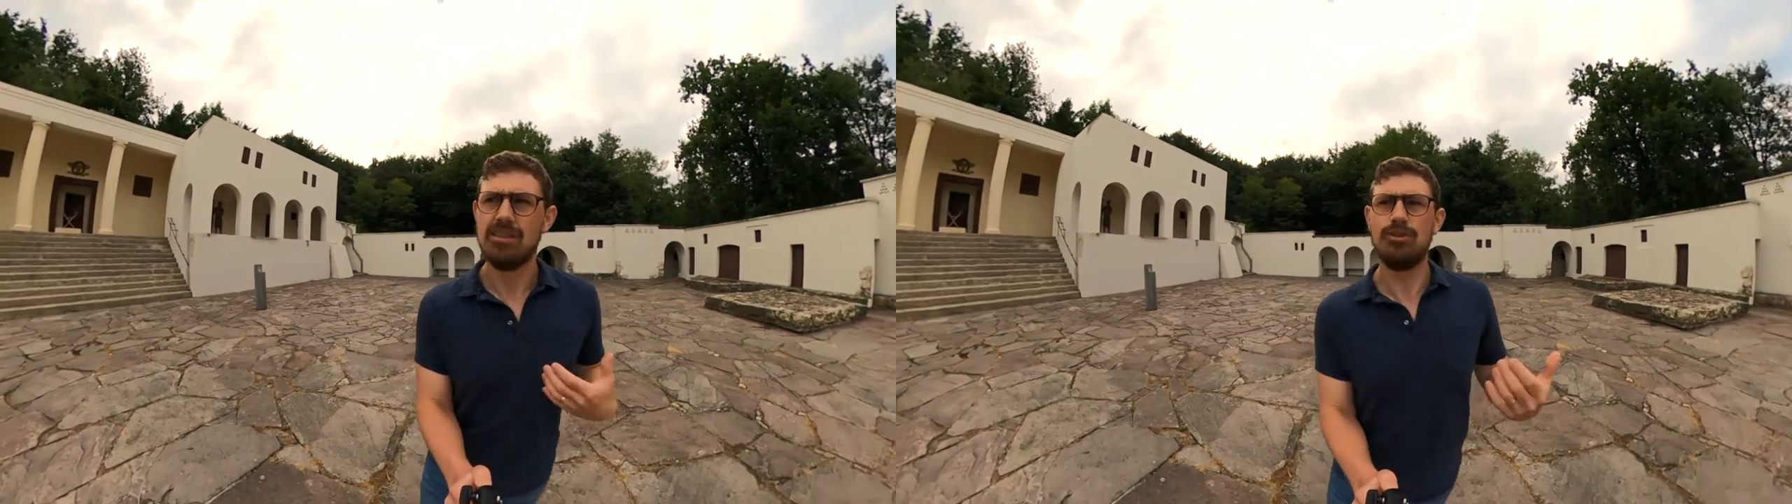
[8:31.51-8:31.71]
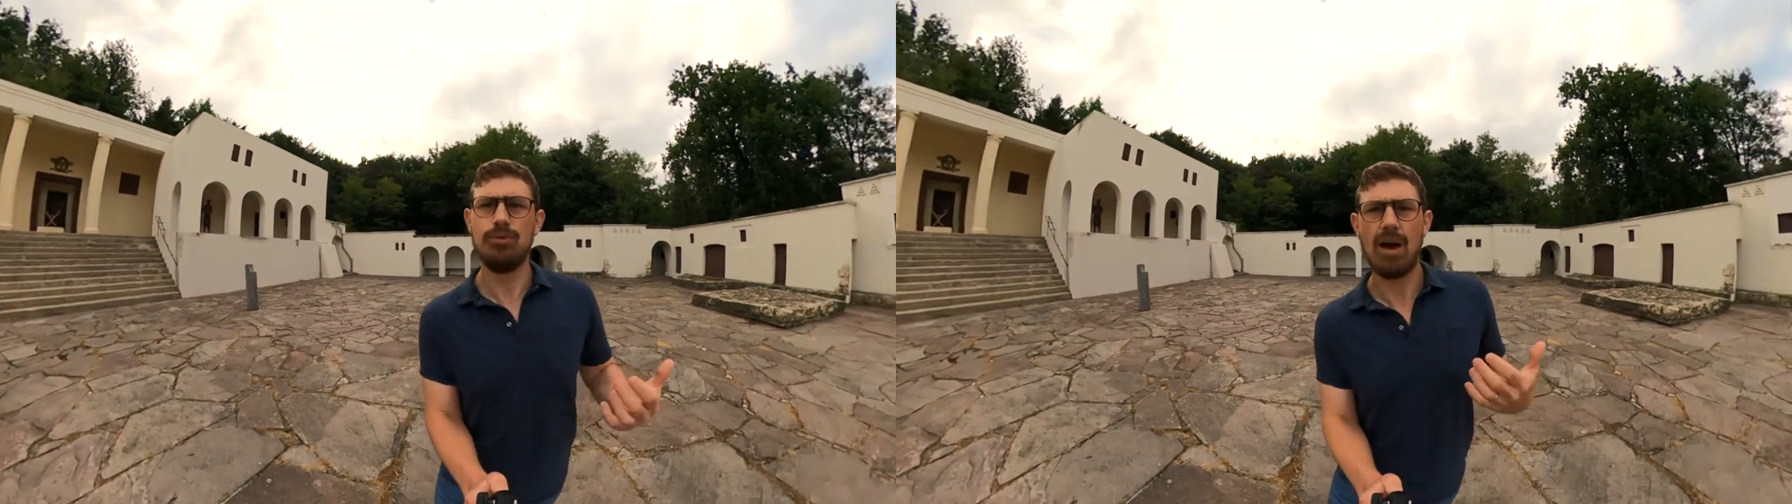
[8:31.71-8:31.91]

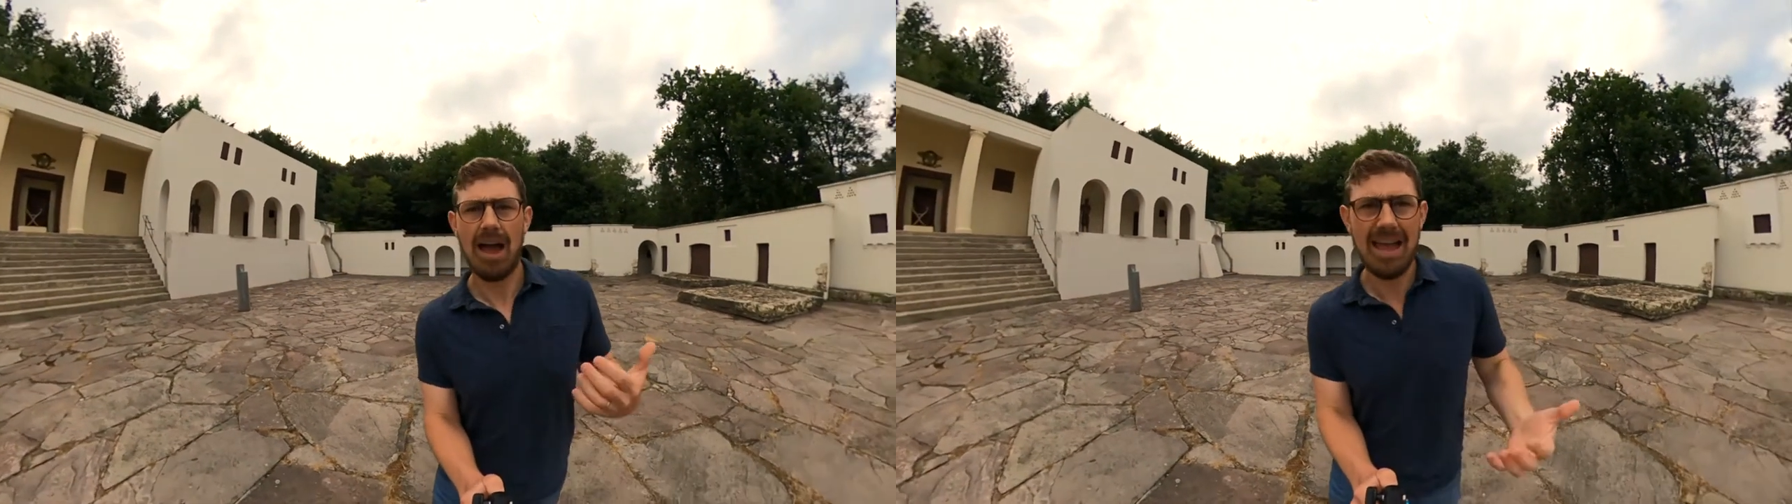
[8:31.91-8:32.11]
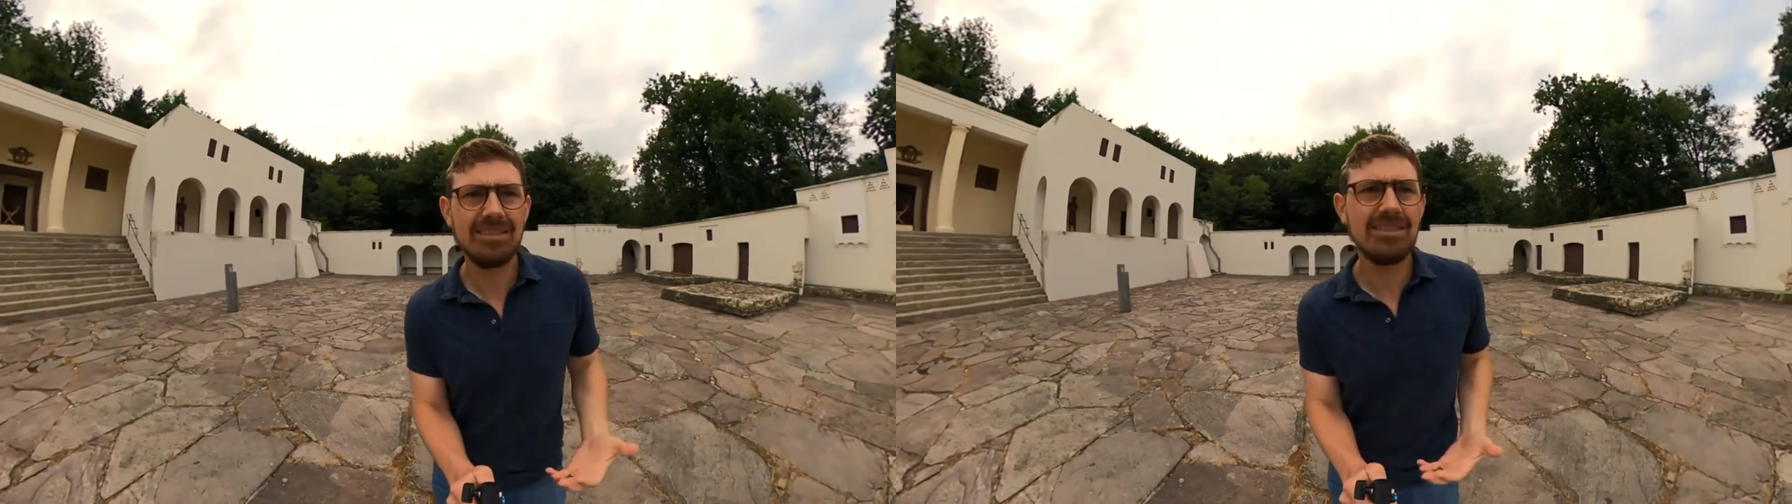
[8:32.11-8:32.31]
to our
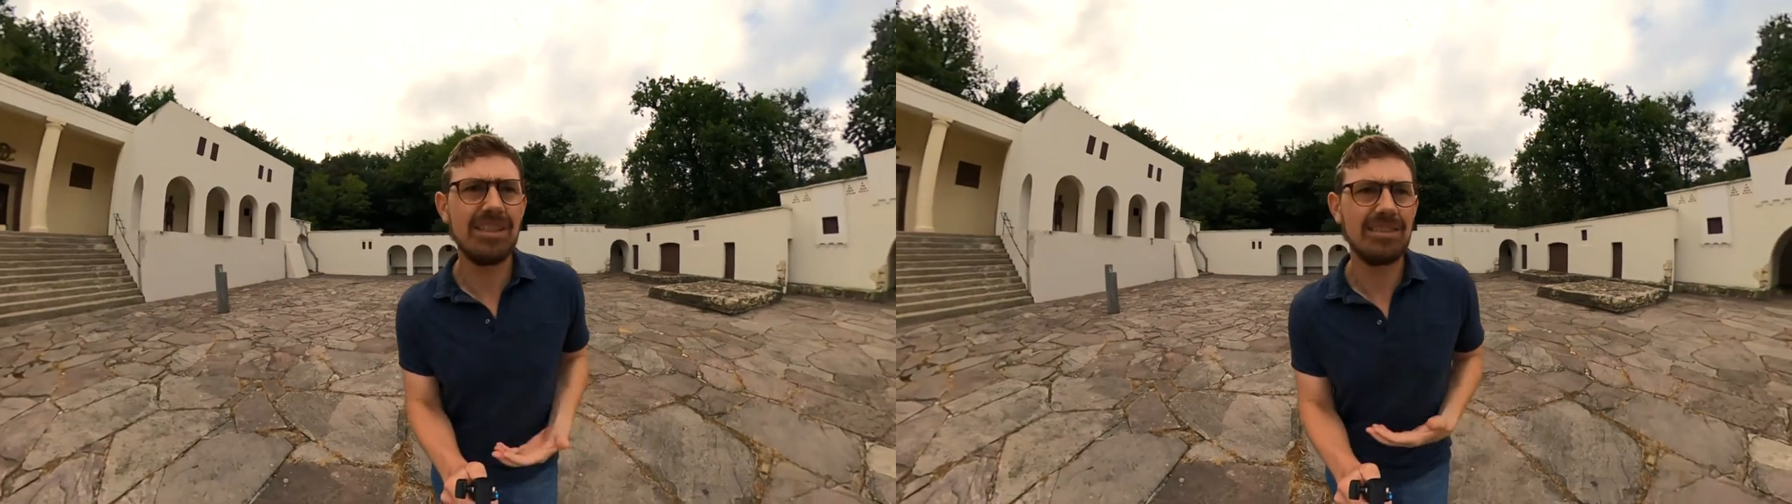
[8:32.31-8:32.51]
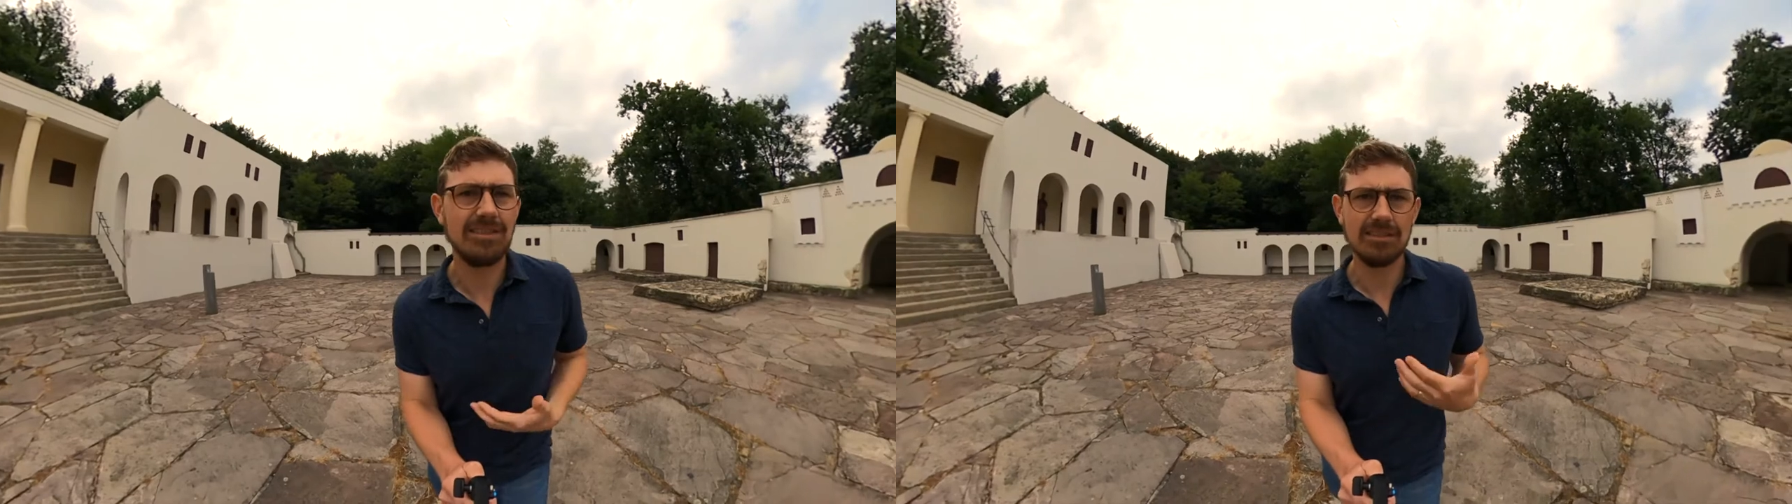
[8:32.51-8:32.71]

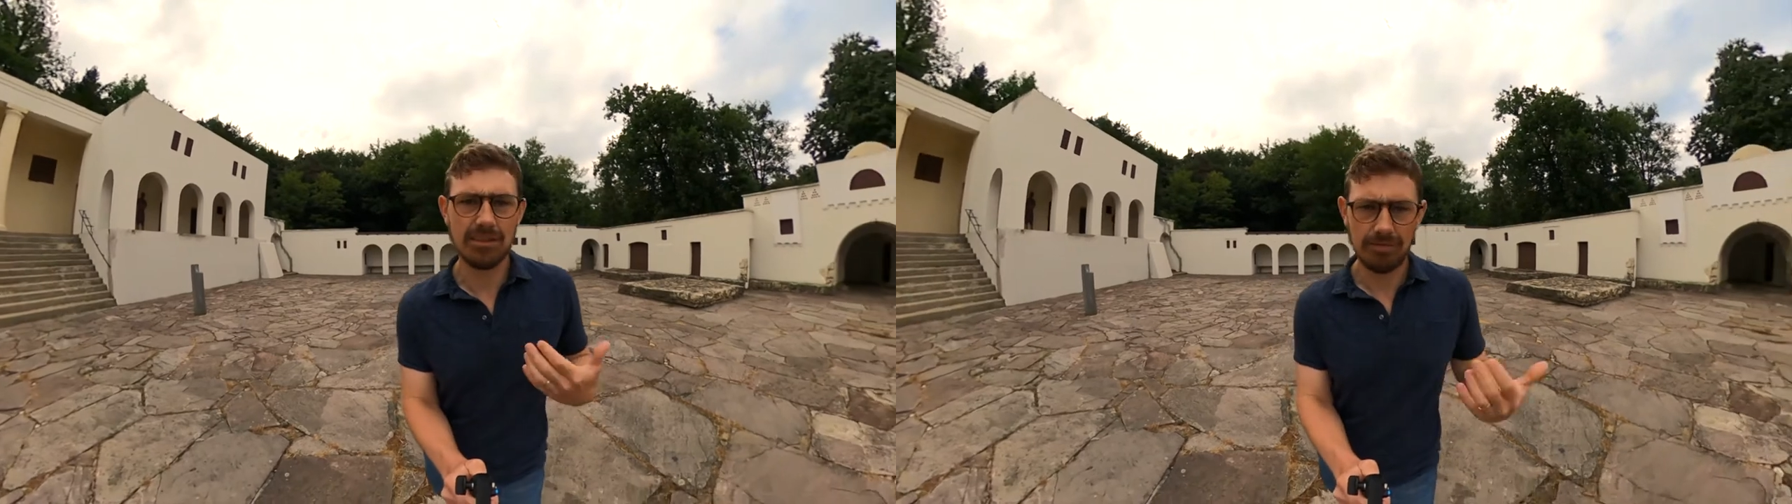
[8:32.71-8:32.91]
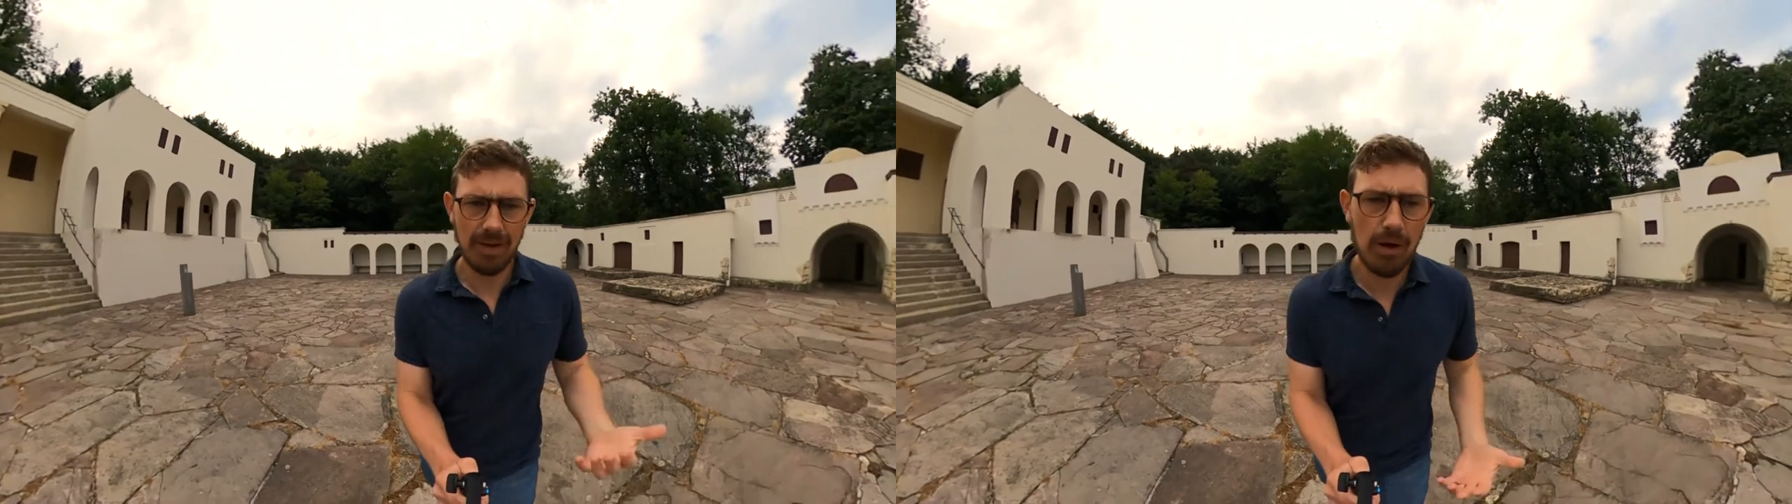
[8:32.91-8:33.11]
ancestors
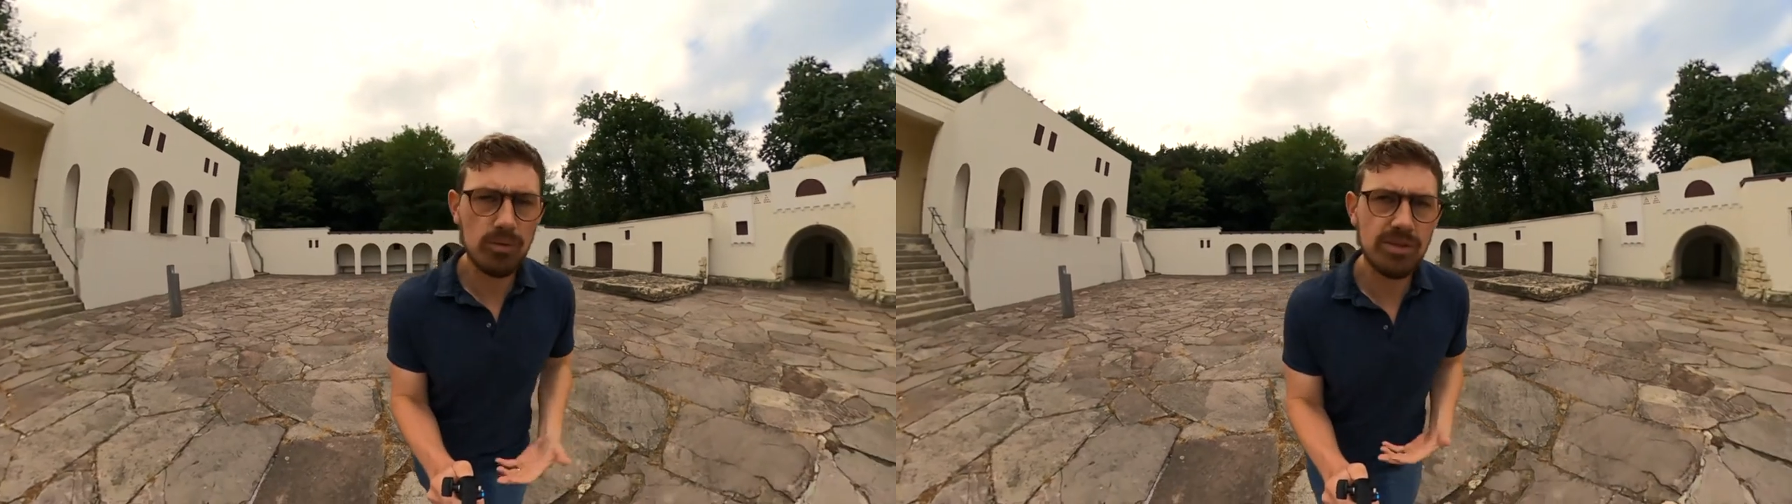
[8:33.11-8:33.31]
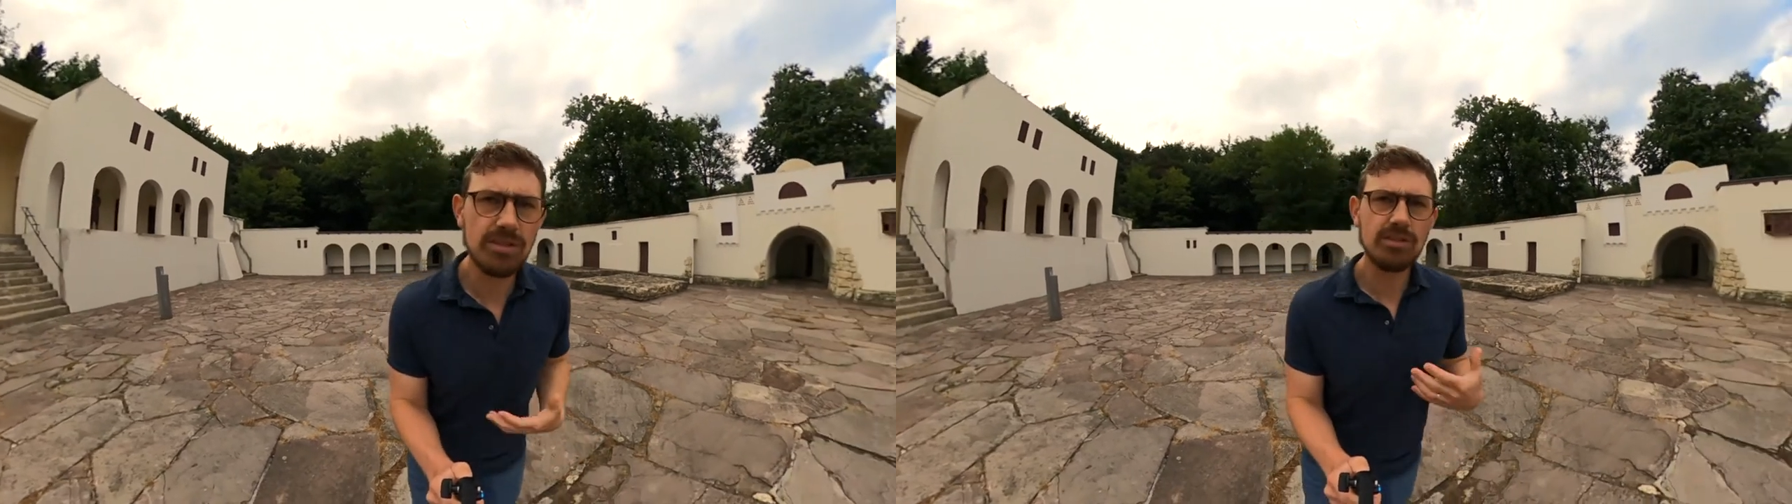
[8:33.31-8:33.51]

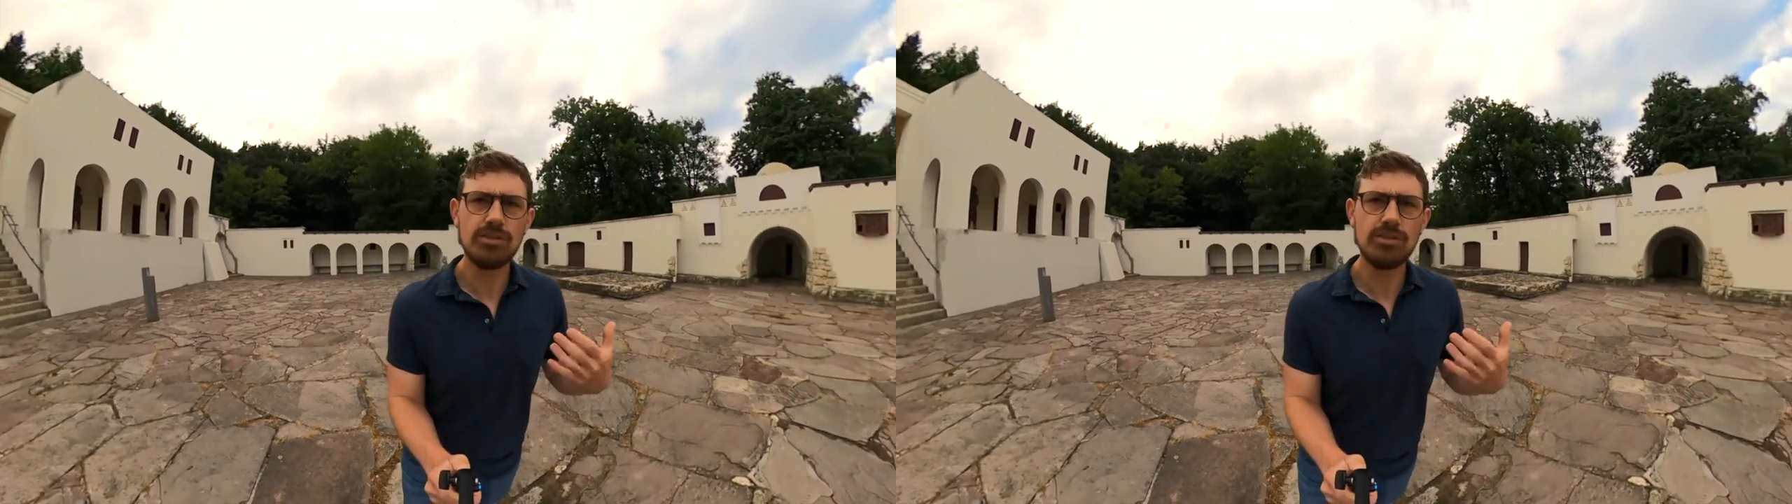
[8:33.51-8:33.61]
1,000,